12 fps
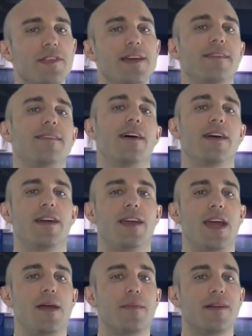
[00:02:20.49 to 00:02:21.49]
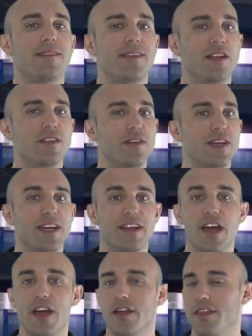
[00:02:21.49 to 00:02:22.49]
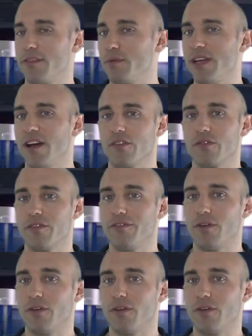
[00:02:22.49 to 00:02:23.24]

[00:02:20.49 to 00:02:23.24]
the entire game until you hit 300,